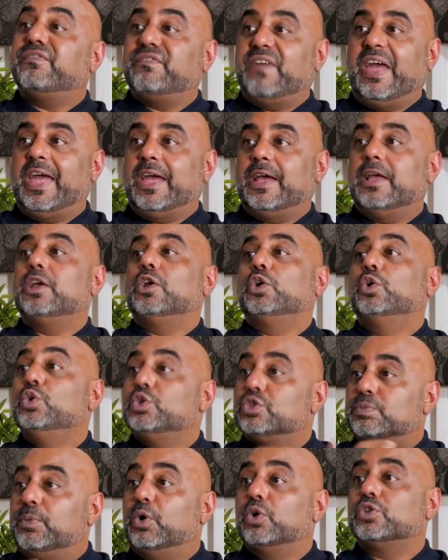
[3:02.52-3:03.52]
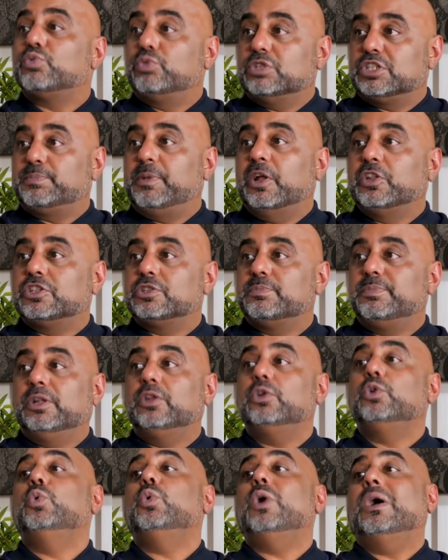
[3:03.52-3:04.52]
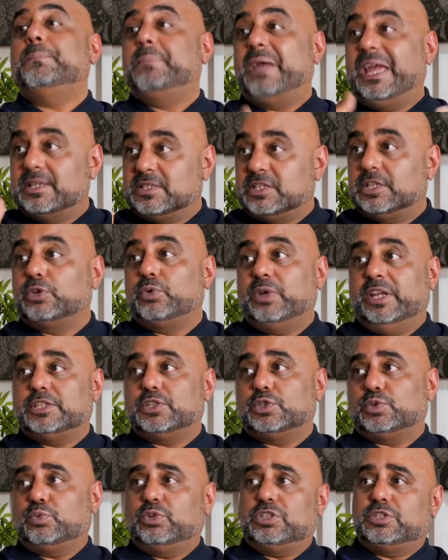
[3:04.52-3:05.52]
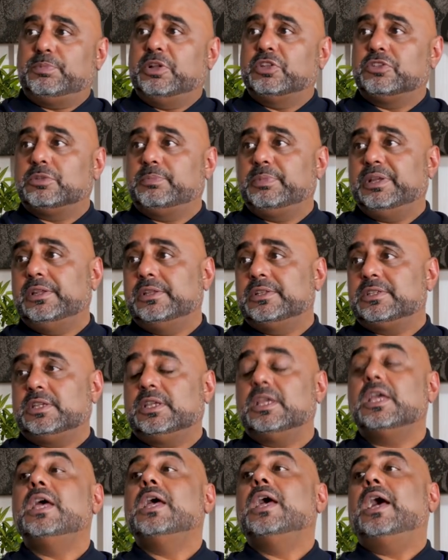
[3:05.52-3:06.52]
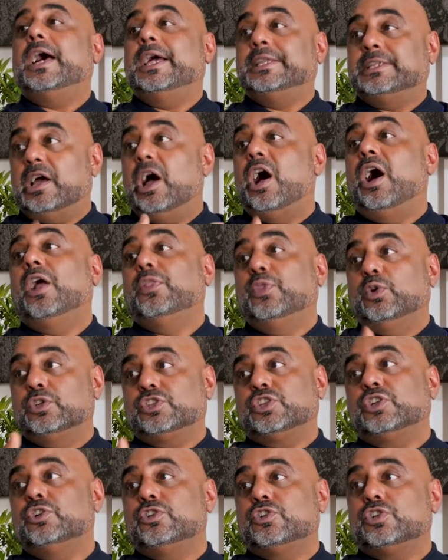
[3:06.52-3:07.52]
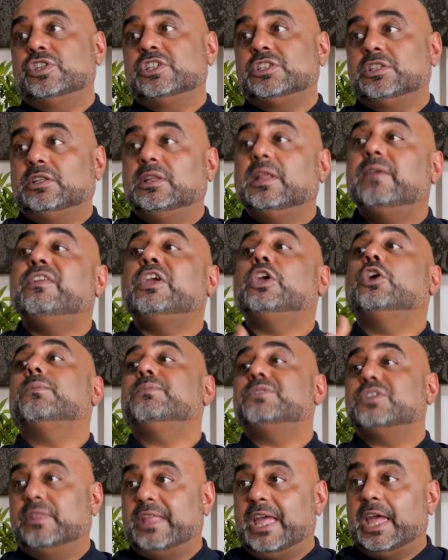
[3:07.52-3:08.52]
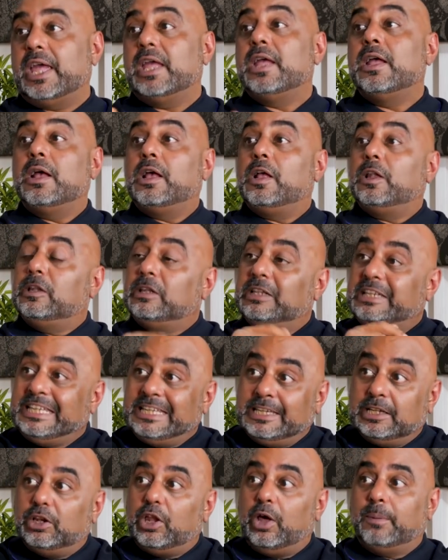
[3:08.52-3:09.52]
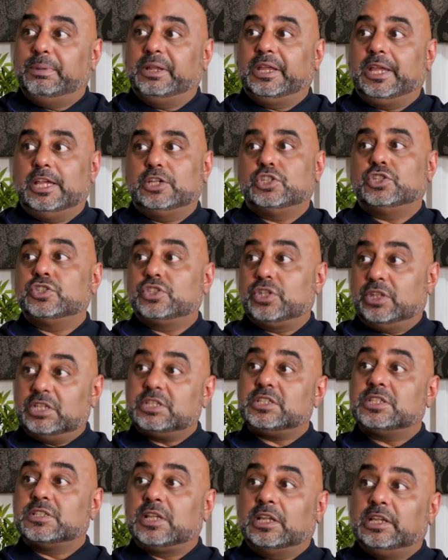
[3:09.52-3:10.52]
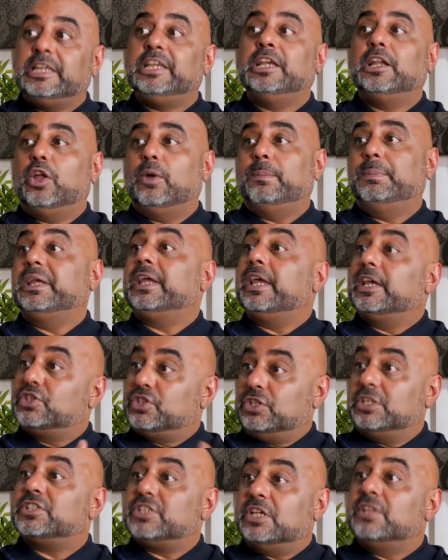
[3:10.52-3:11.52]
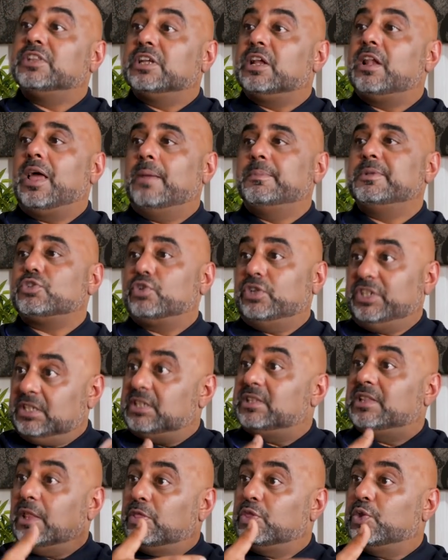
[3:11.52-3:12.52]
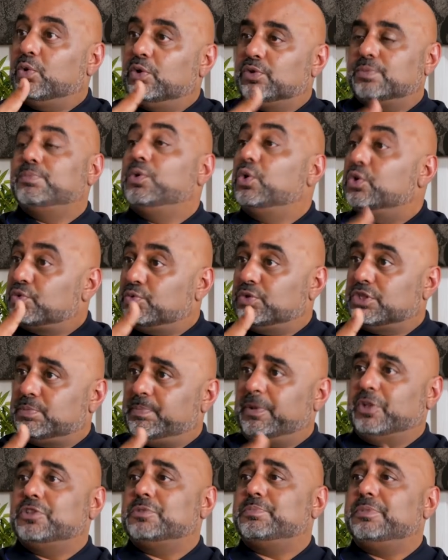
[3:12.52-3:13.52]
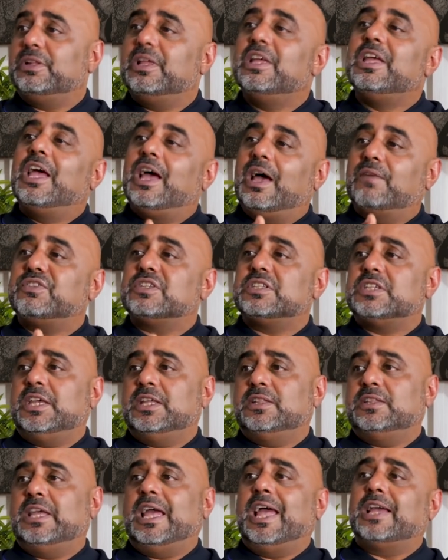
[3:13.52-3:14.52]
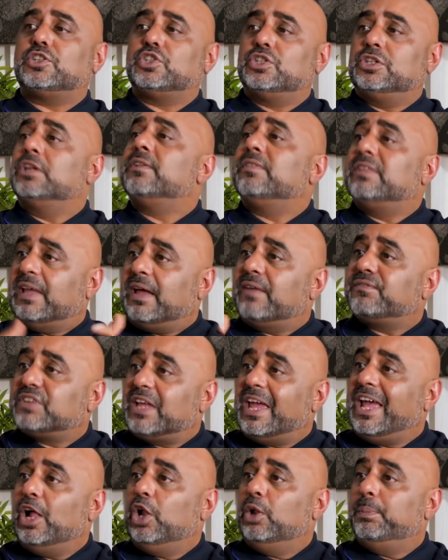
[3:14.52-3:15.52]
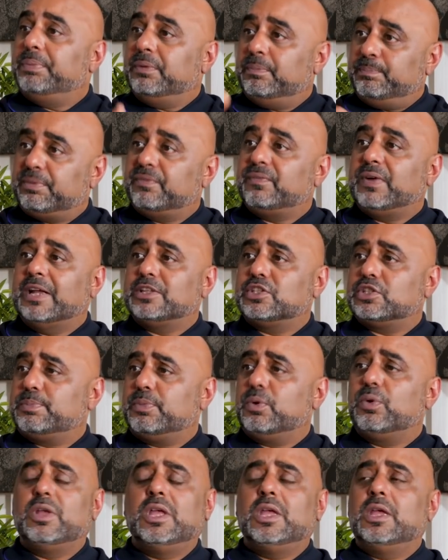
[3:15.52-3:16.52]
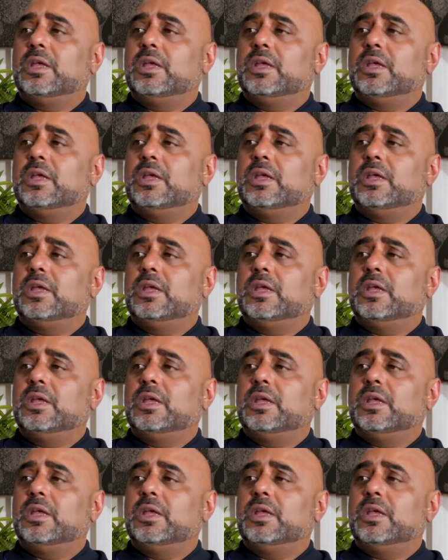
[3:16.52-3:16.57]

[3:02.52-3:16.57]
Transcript: fair, who's most responsible, who bears the greatest responsibility, and are those countries living up to their legal obligation? So this is a legal obligation. It's in the climate treaty that those most responsible have to take the action and they have to help and provide support.